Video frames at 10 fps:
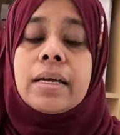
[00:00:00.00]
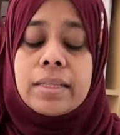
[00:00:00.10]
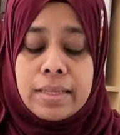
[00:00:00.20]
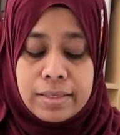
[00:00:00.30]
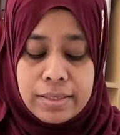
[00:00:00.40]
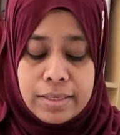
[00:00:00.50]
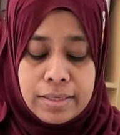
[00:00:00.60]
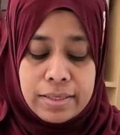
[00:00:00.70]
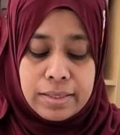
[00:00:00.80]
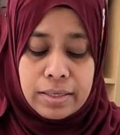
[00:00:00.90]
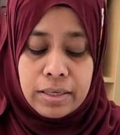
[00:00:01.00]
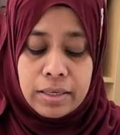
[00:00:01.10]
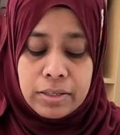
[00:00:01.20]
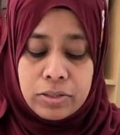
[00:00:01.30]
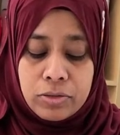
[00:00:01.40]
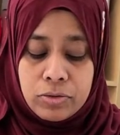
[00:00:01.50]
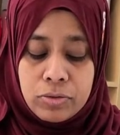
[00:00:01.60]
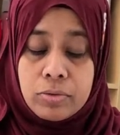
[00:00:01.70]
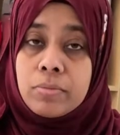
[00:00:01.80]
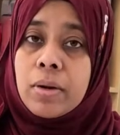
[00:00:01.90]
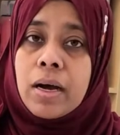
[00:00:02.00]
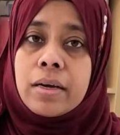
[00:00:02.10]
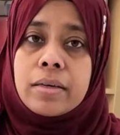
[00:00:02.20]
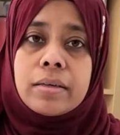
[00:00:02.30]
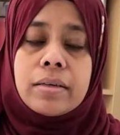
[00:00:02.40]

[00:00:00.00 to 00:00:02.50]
this is to mark,